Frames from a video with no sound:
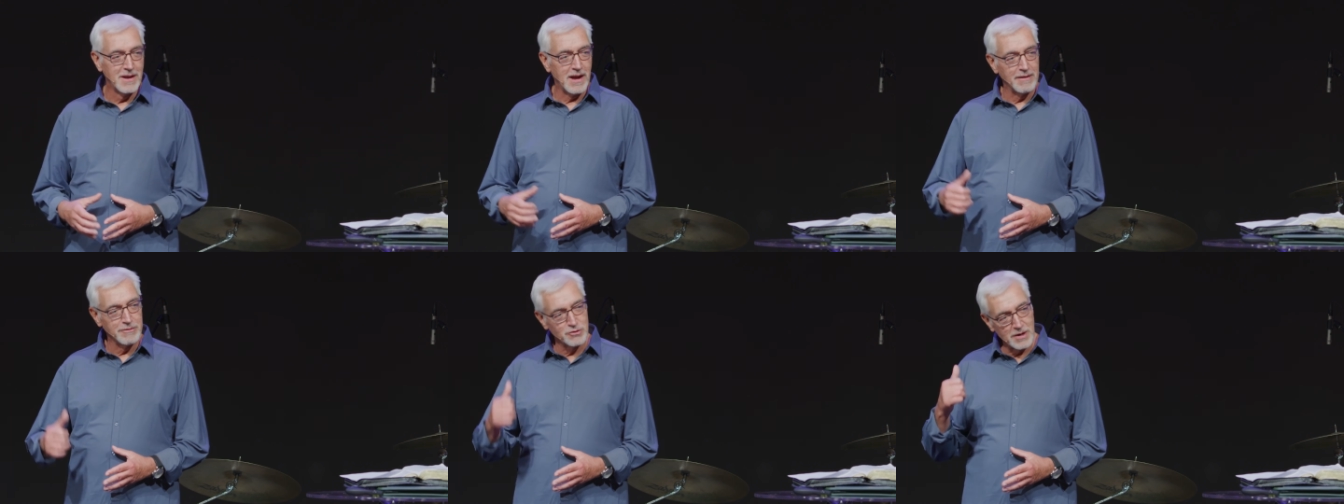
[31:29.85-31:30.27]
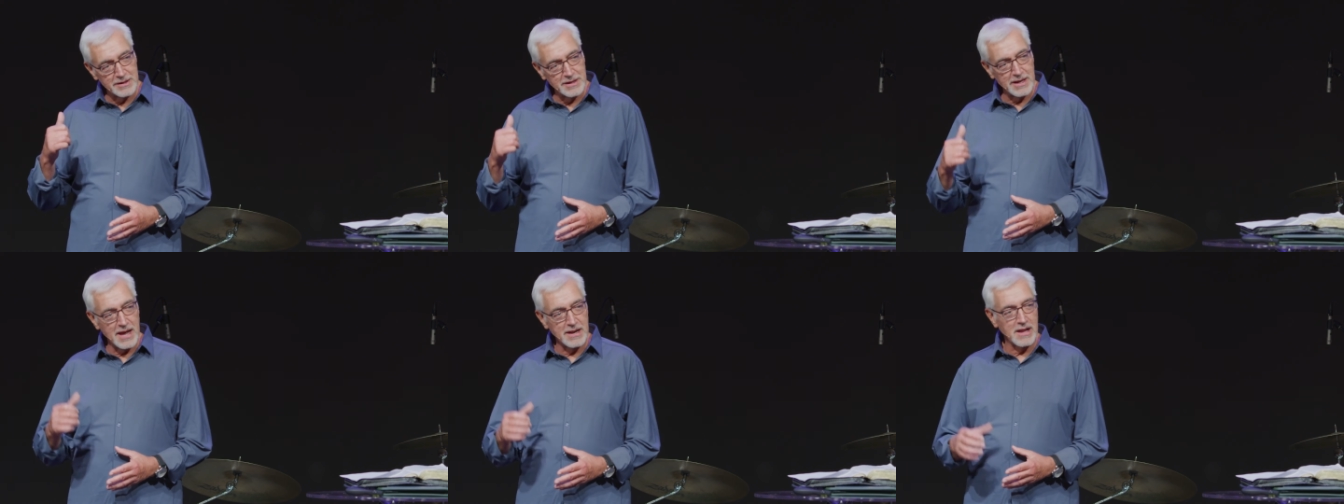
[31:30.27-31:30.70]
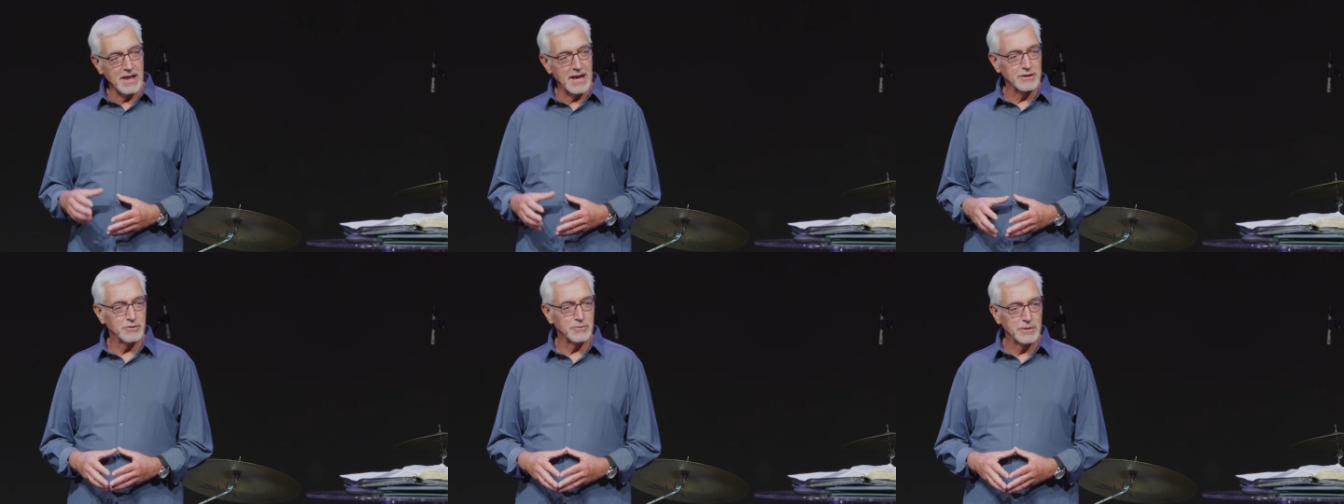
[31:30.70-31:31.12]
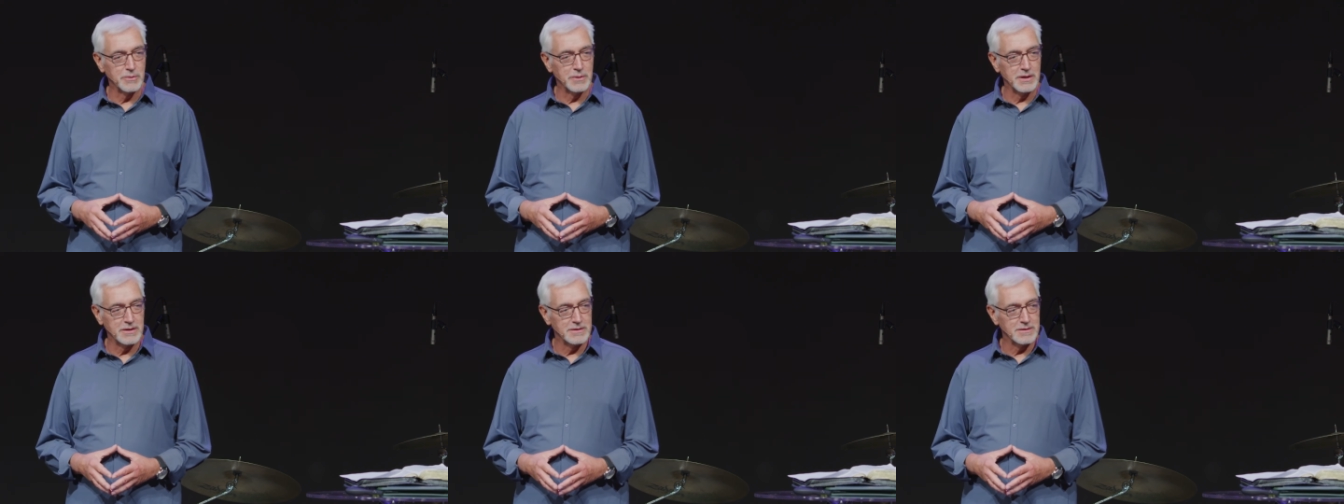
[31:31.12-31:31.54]
I've tried that on the last three
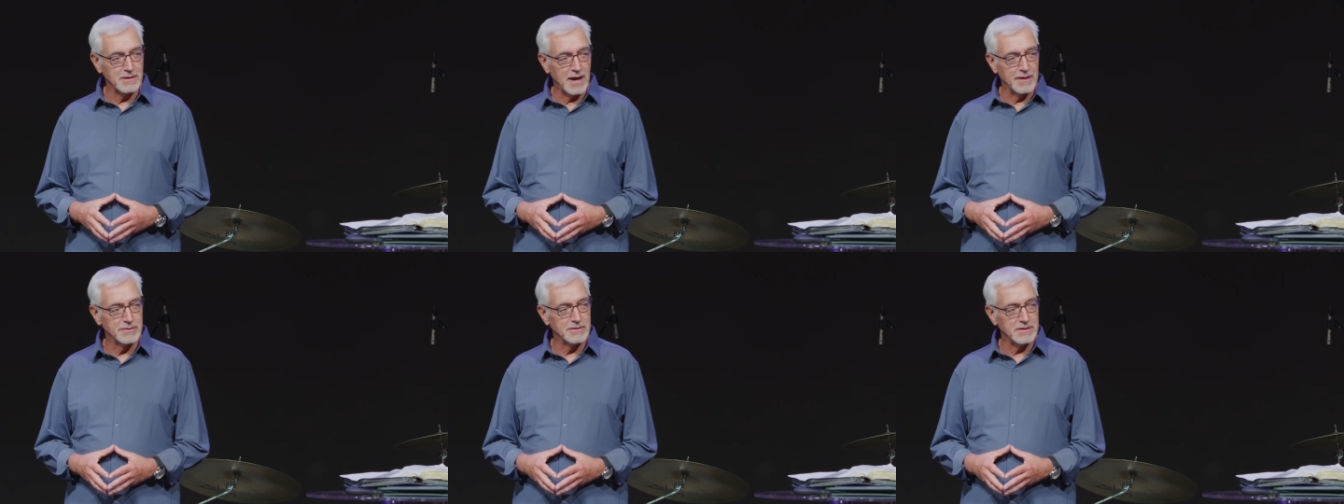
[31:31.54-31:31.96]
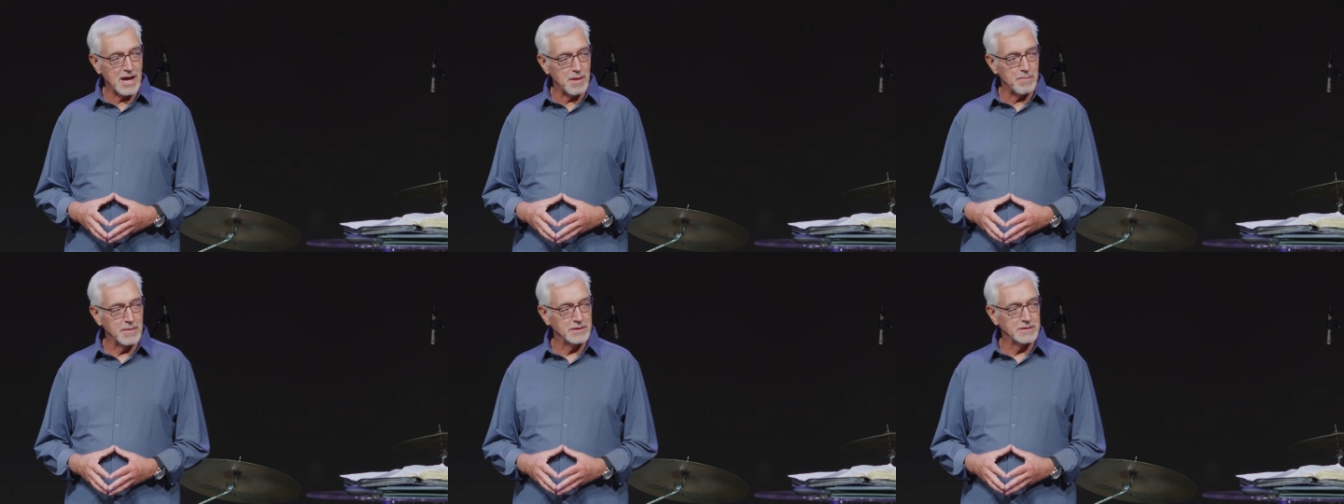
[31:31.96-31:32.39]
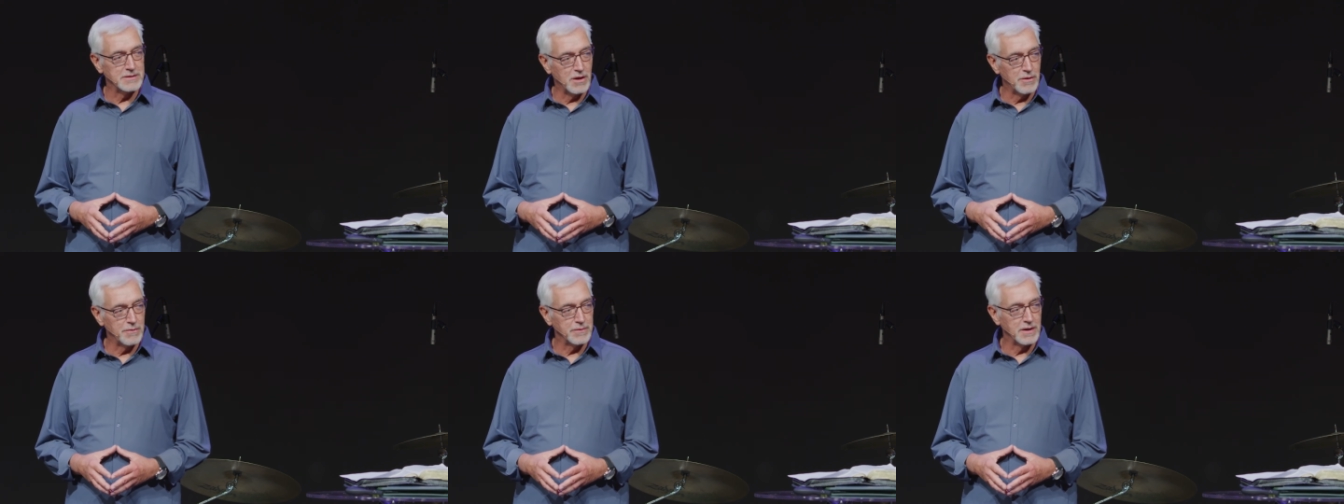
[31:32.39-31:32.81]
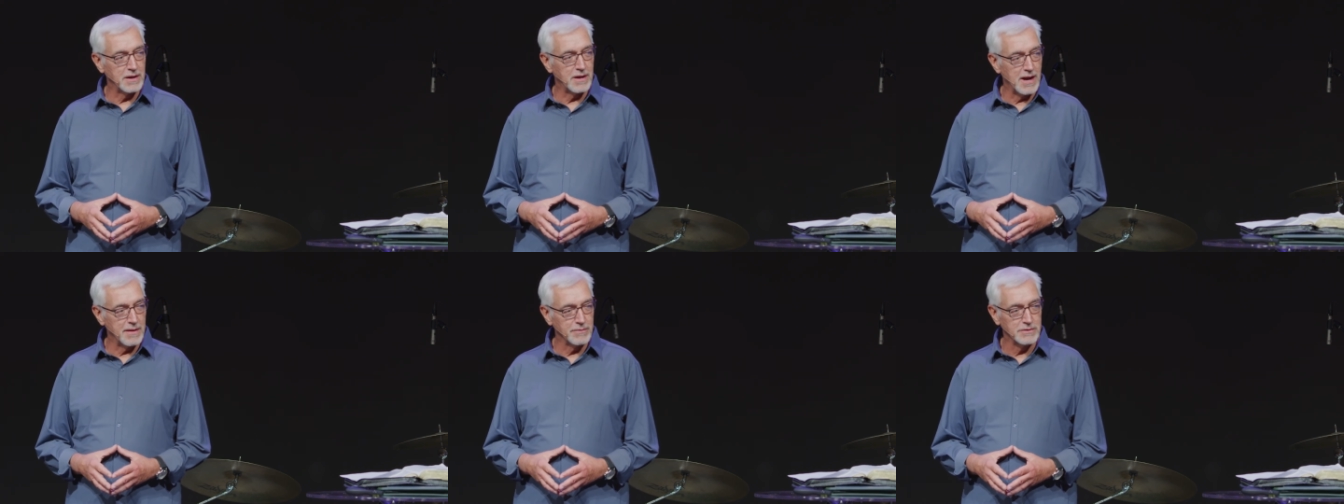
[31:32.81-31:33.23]
weeks. I've stopped myself in a
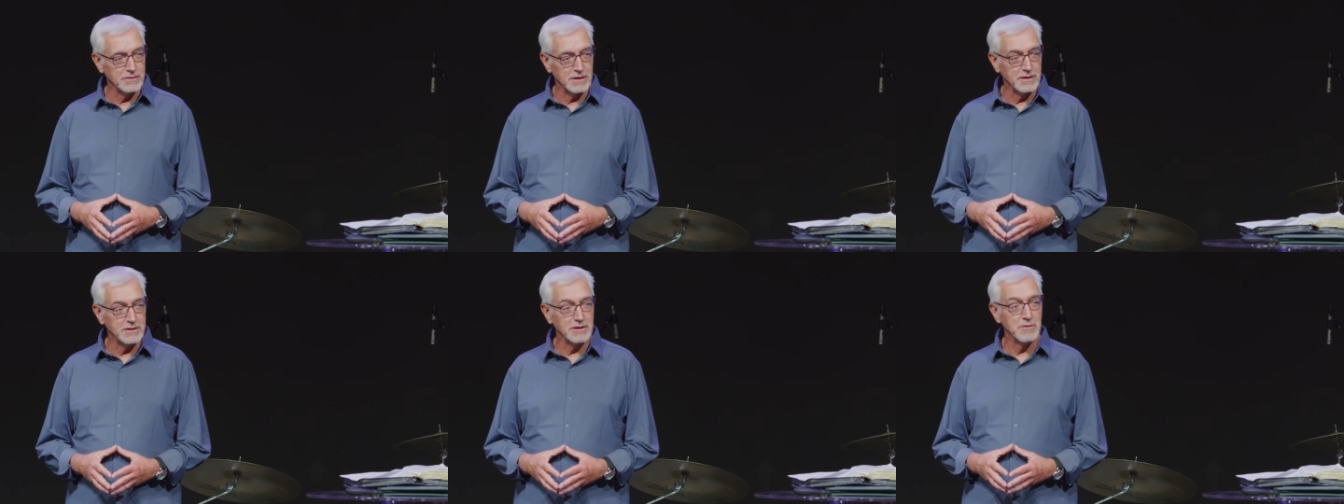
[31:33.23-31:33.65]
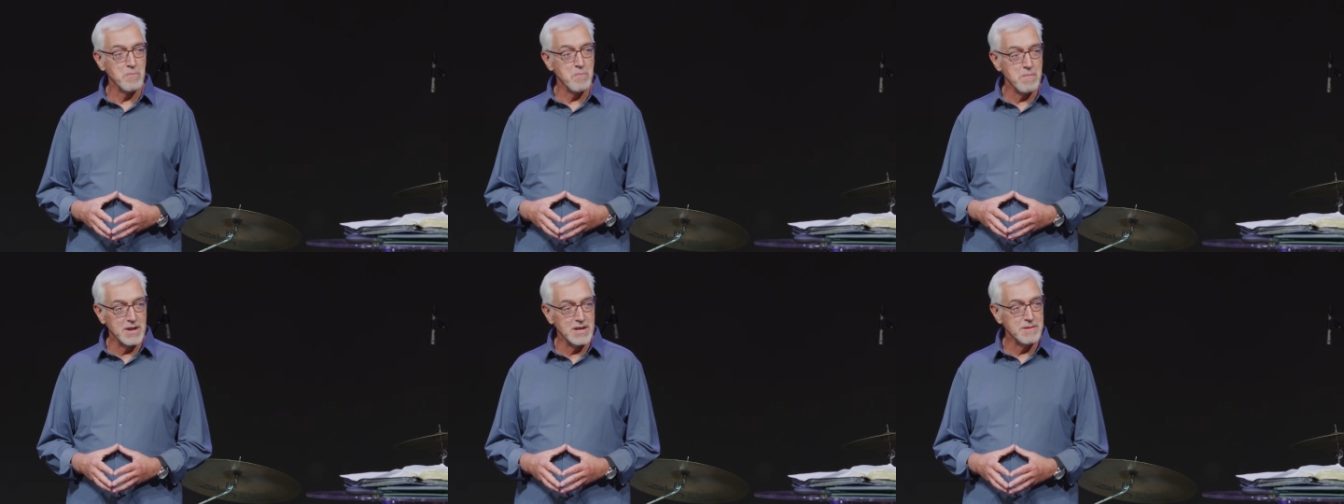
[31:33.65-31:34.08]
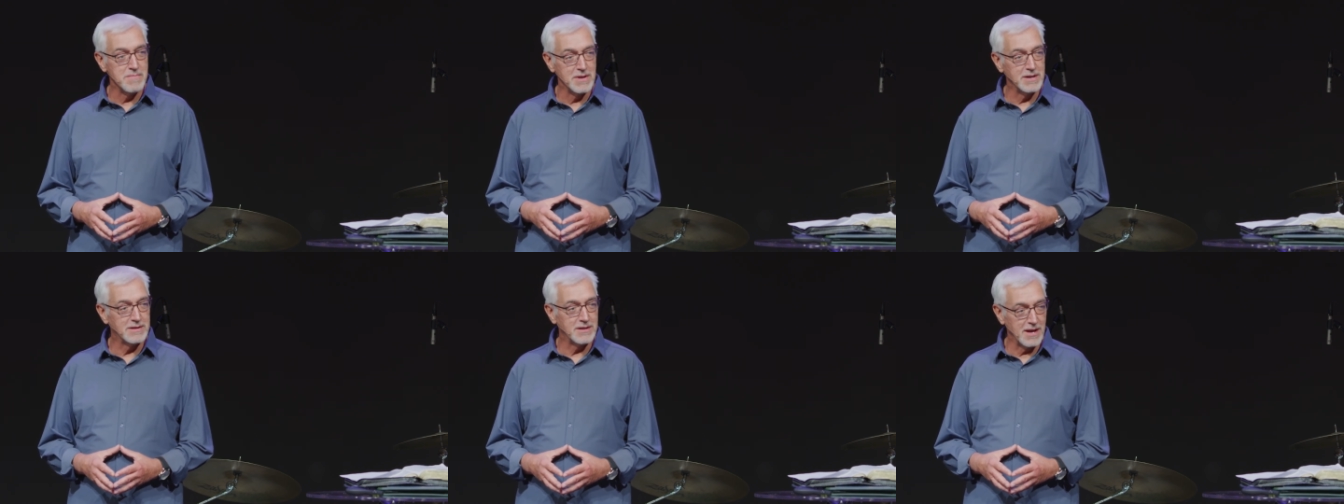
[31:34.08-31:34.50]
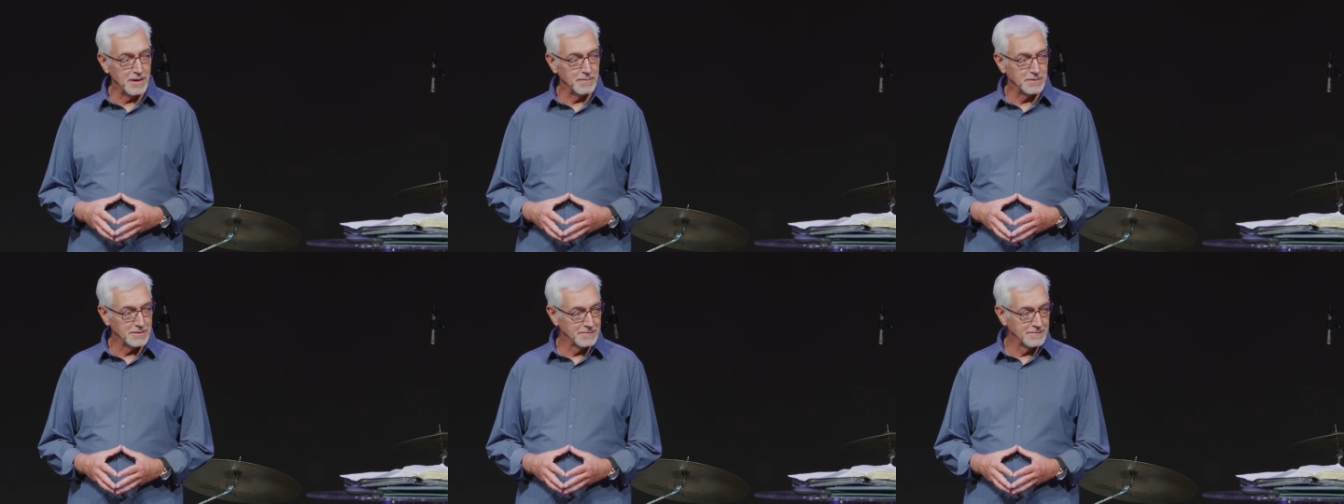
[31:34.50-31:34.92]
conversation many, many
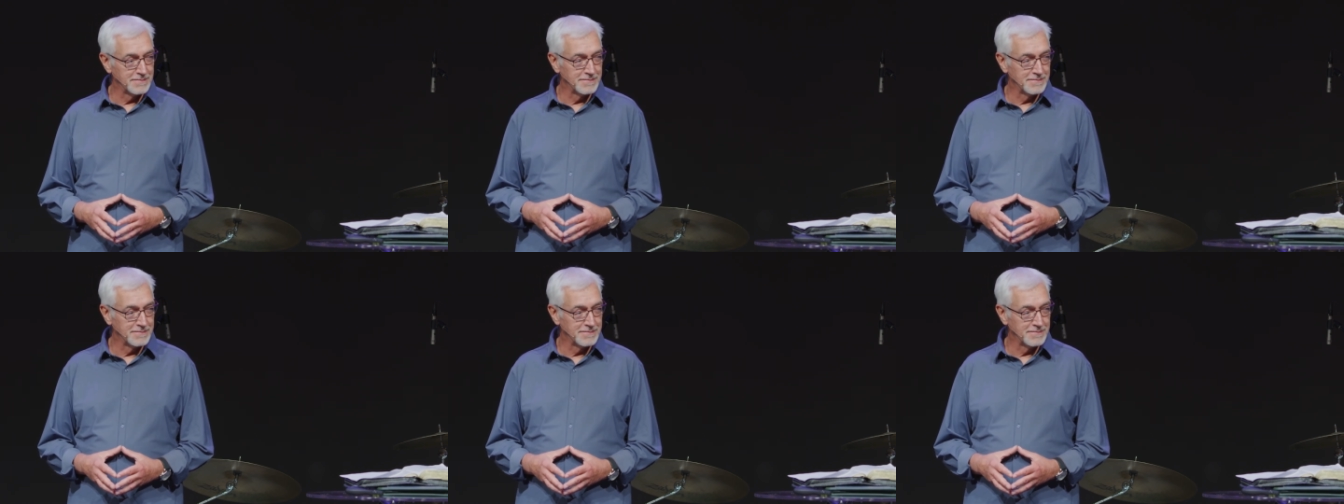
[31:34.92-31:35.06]
times.